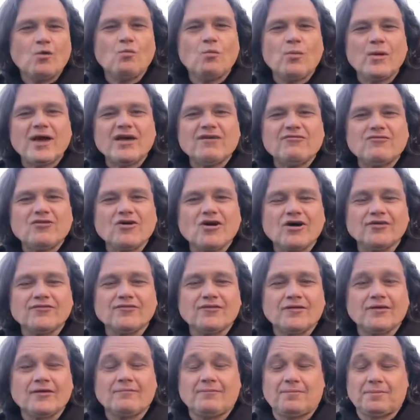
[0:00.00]
We've got
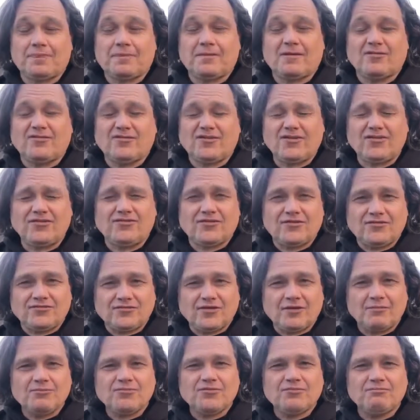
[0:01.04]
this
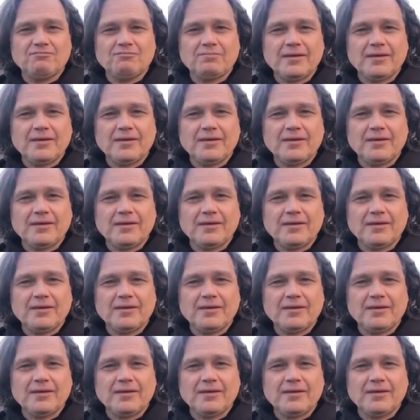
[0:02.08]
system's